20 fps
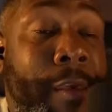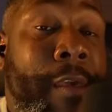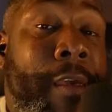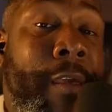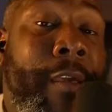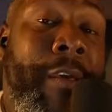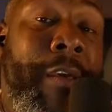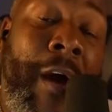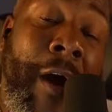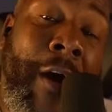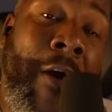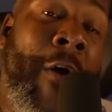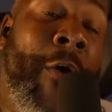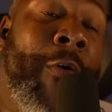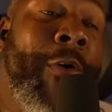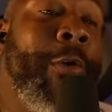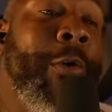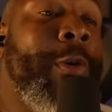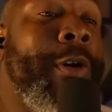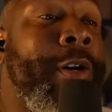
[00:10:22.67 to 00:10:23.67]
Y'all
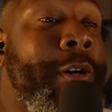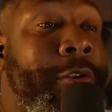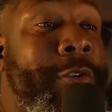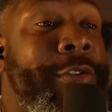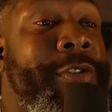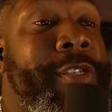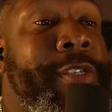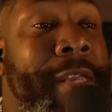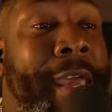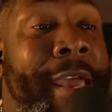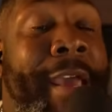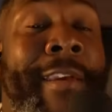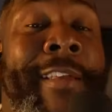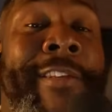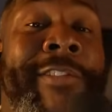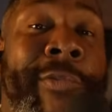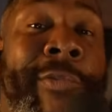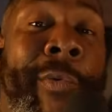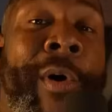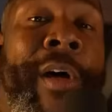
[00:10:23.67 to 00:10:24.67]
go understand
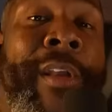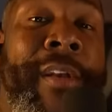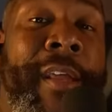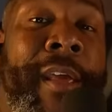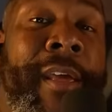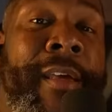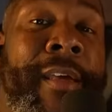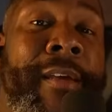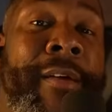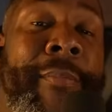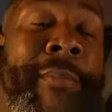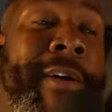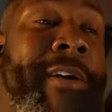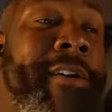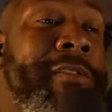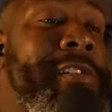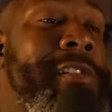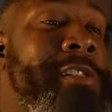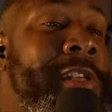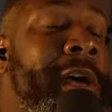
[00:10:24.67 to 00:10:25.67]
this one day,
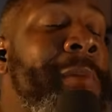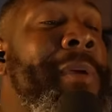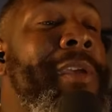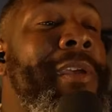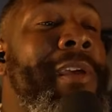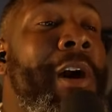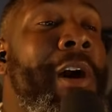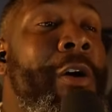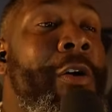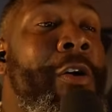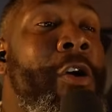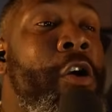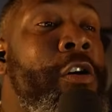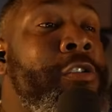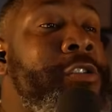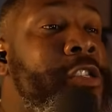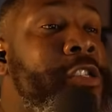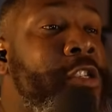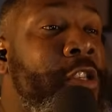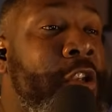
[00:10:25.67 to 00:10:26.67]
because some of y'all are
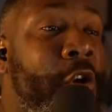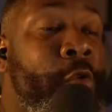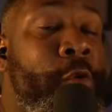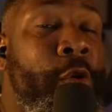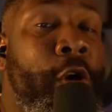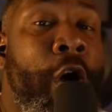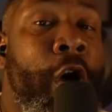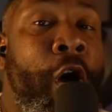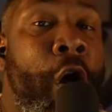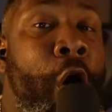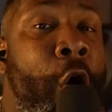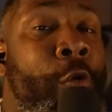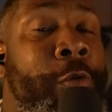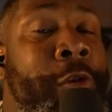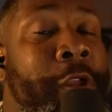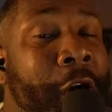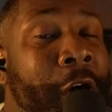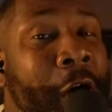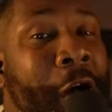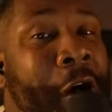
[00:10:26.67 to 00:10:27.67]
slow on
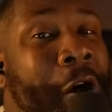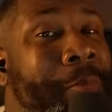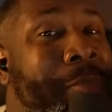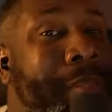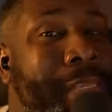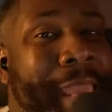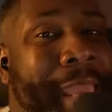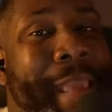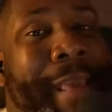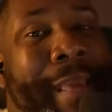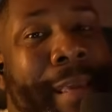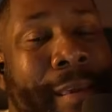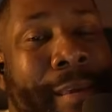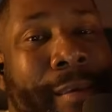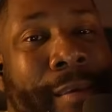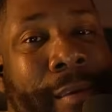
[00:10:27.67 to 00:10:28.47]
the uptake.